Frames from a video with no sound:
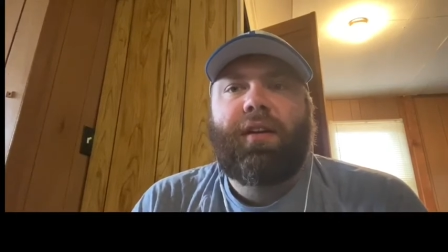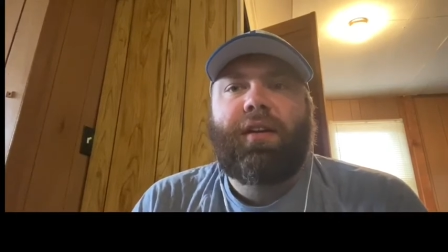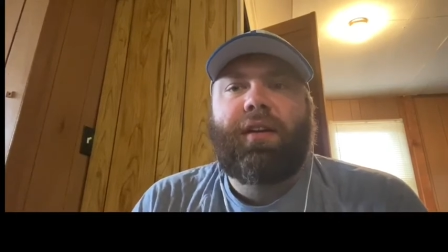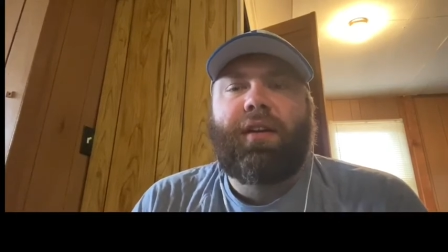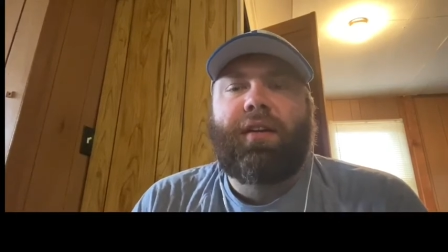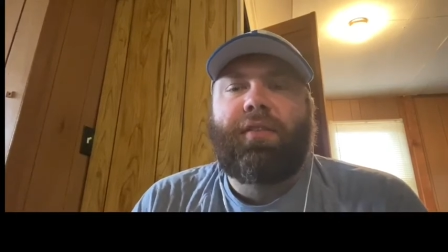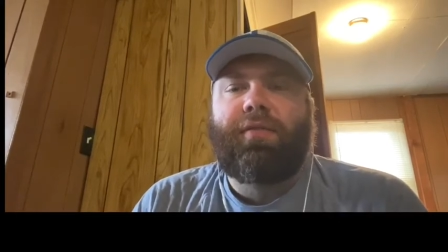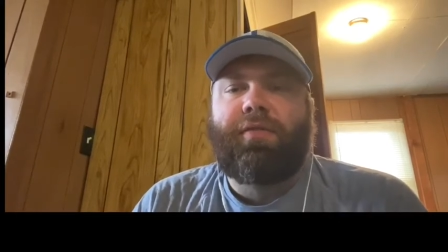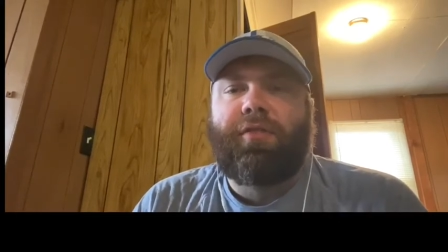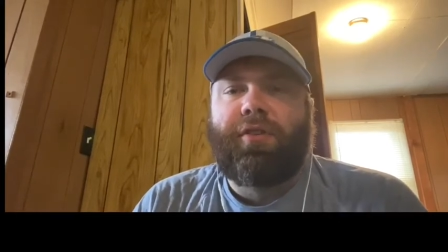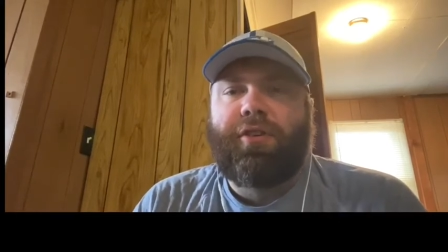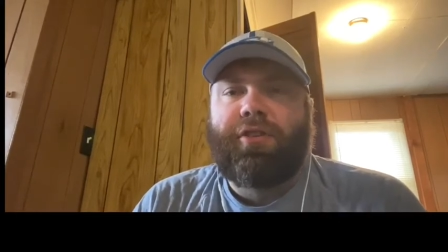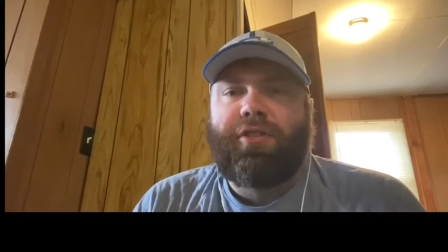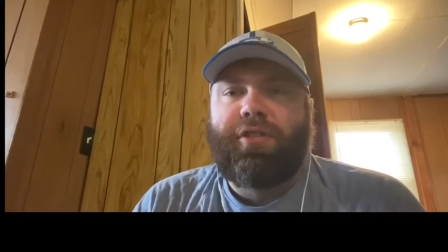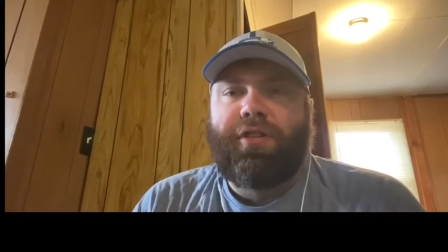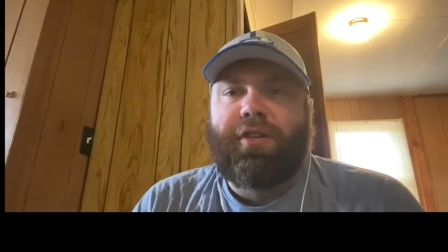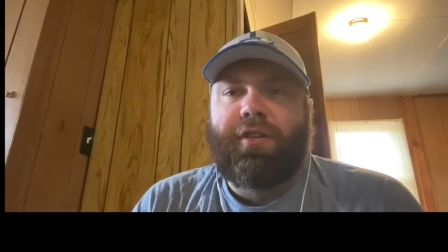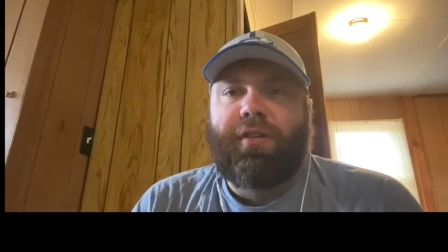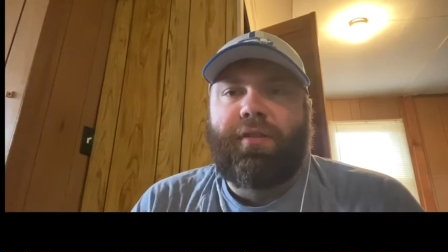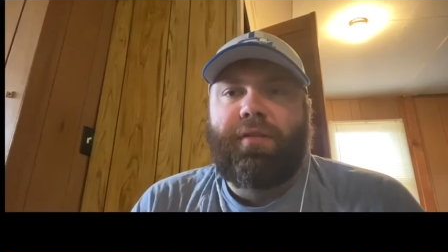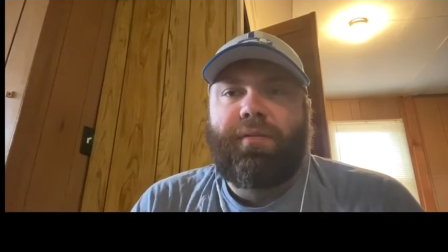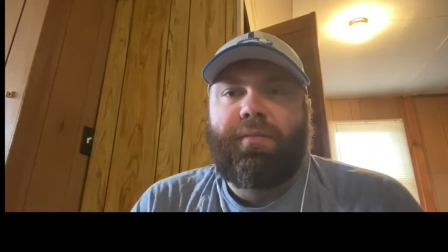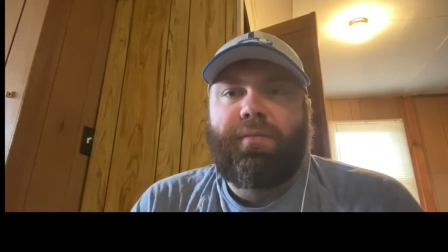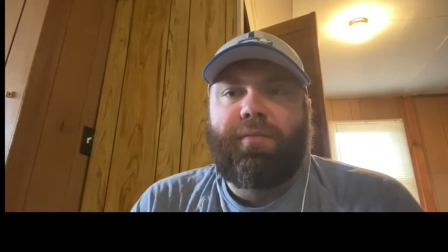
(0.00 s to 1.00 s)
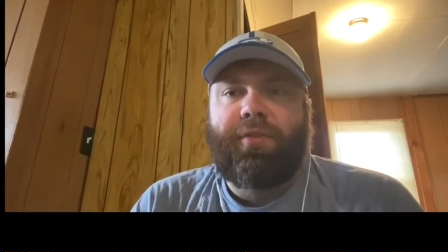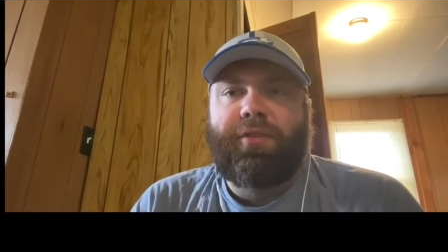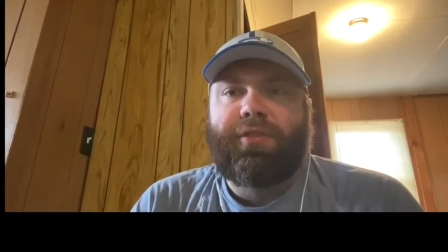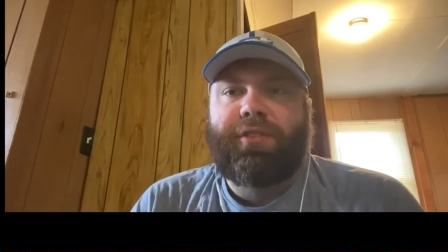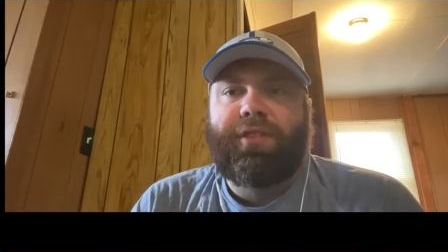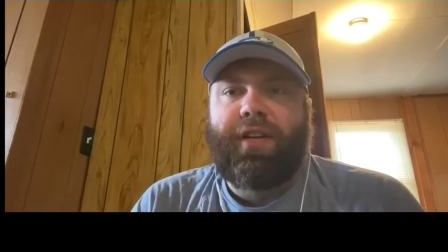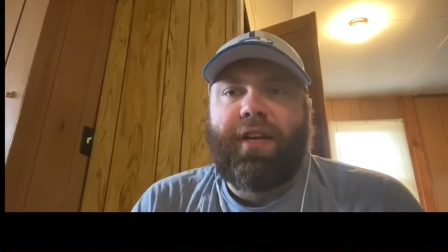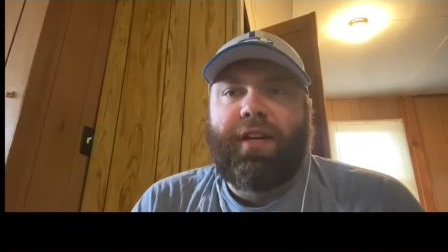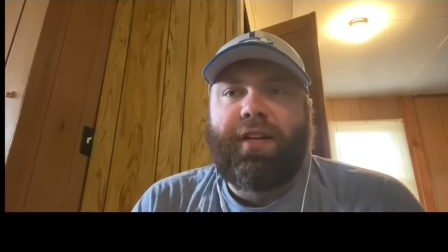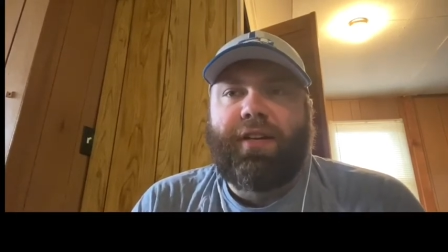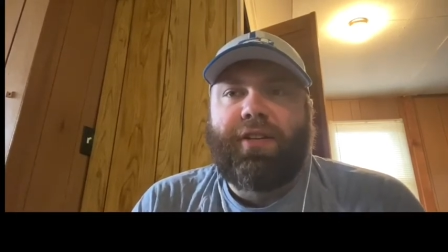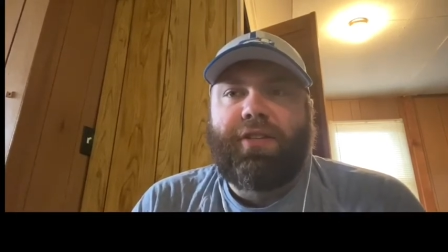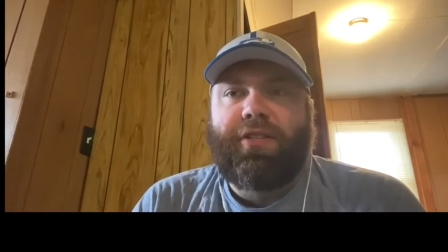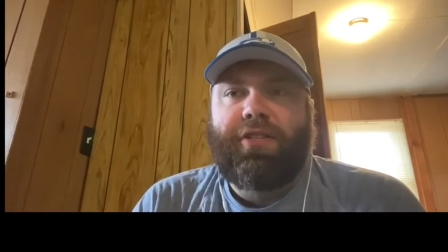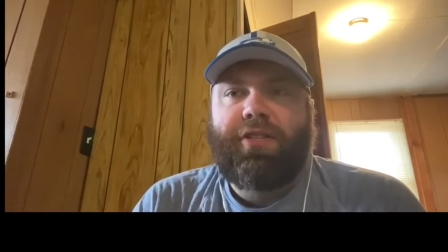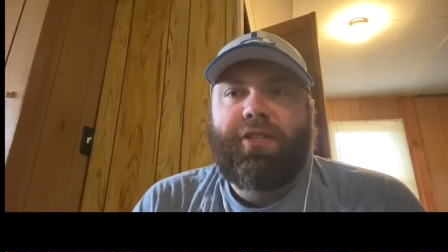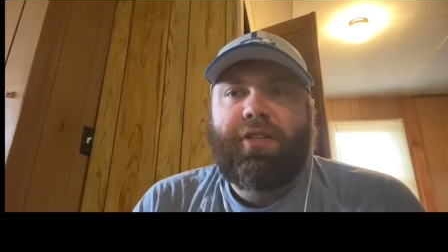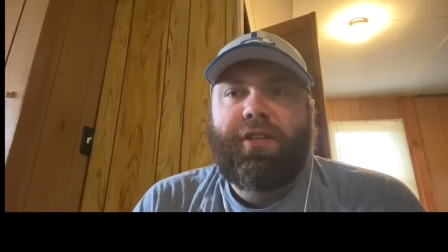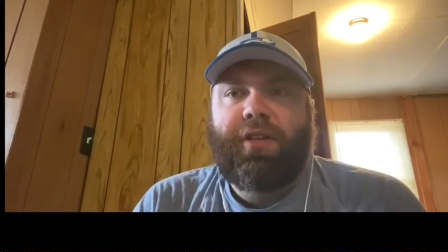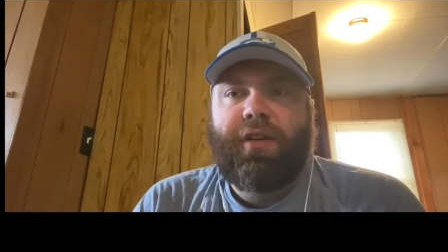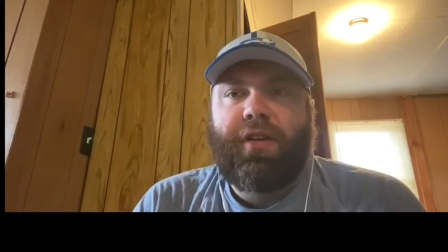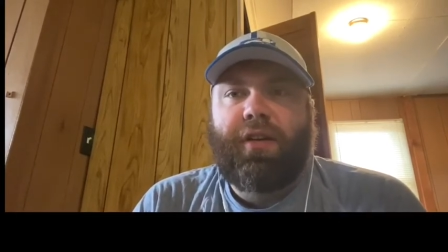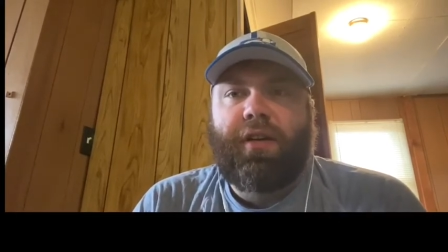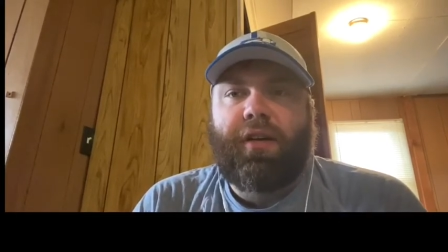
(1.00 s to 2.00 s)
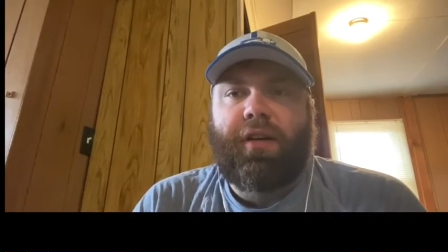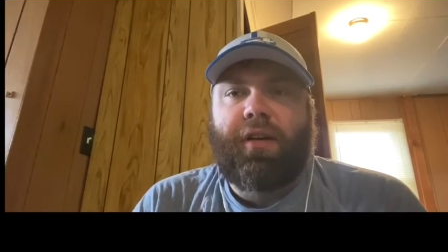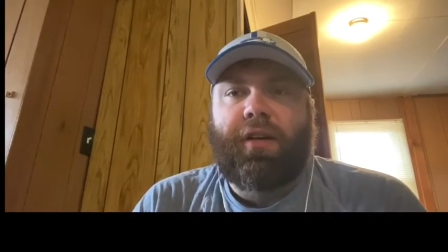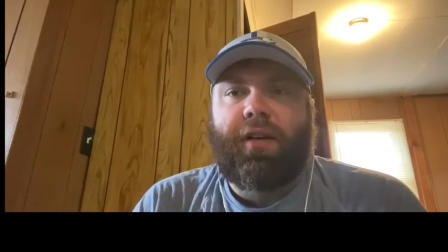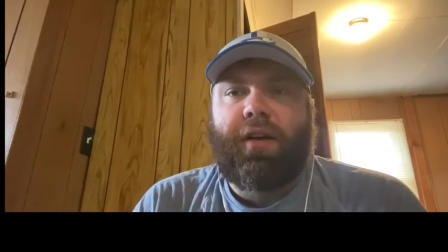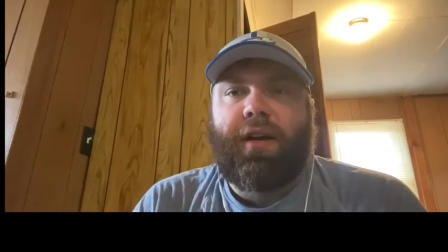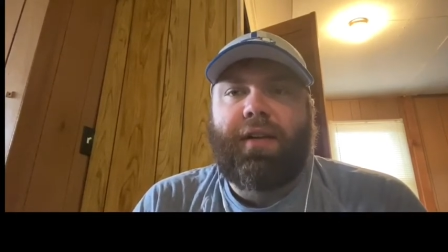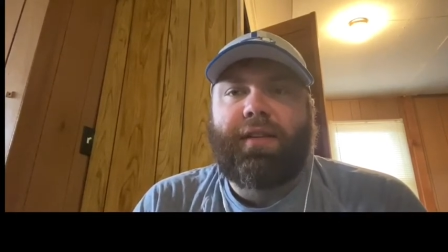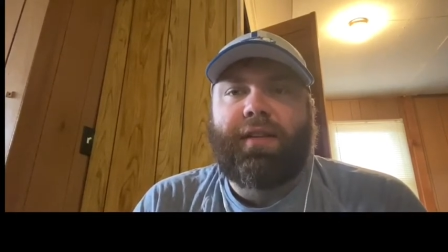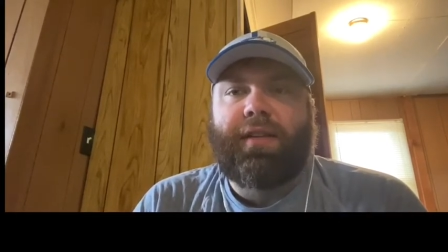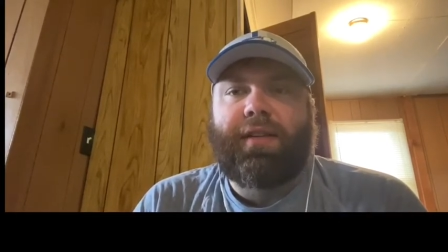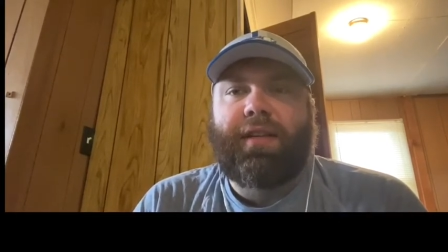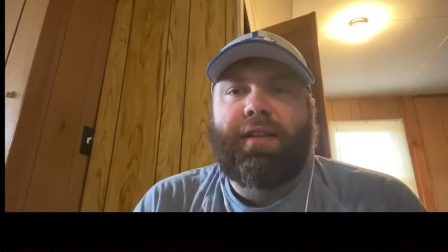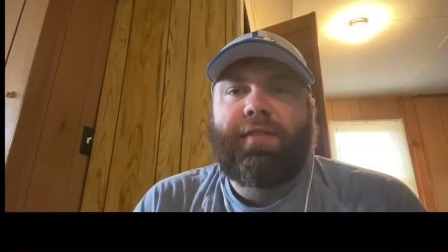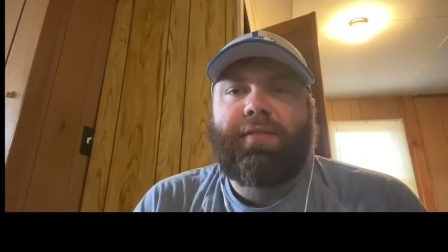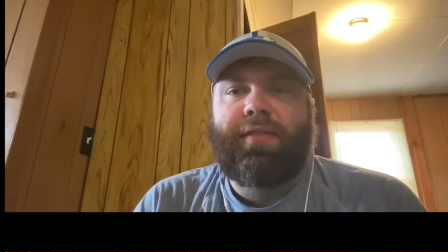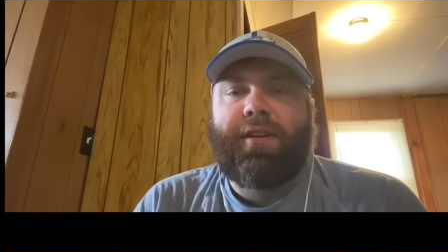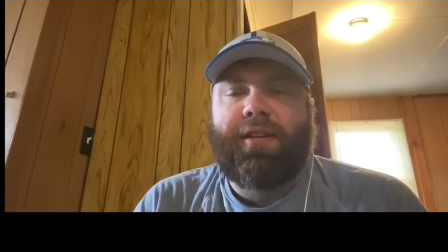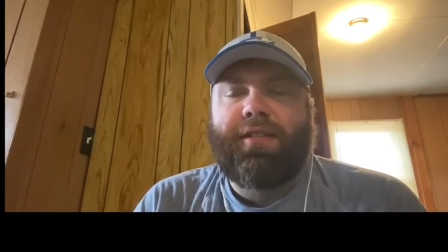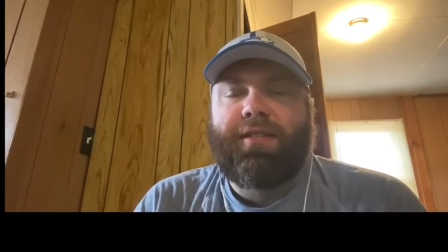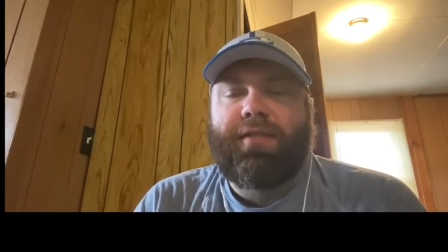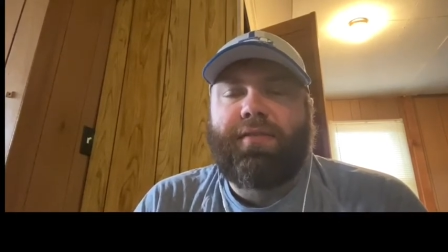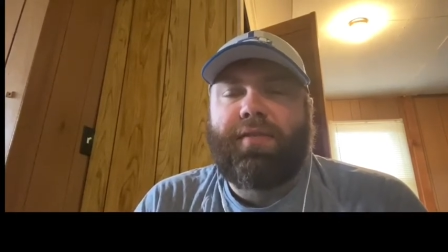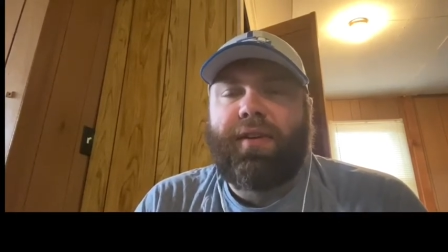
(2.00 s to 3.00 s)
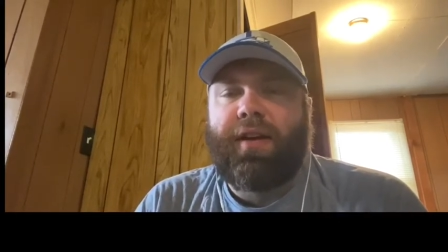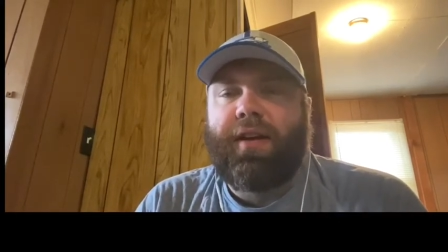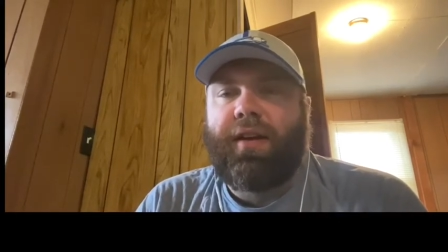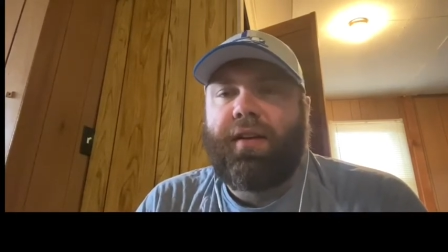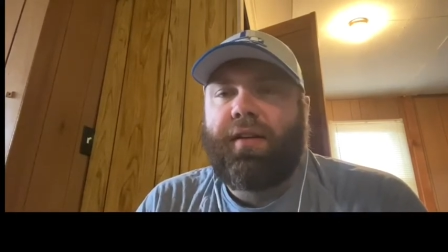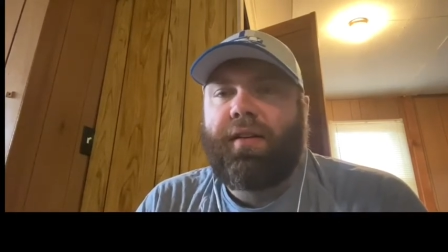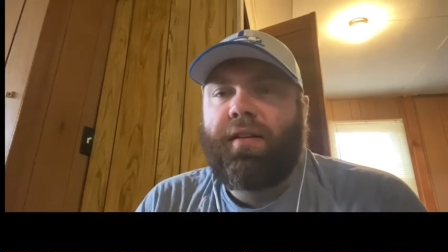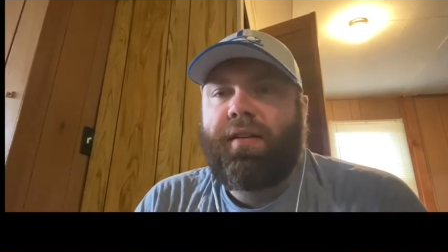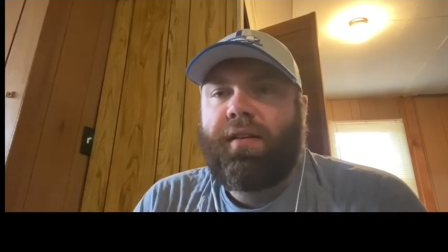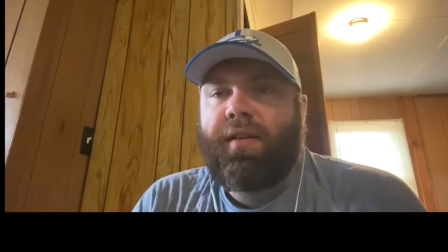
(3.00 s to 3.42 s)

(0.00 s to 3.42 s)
conversion percentage on the defensive end.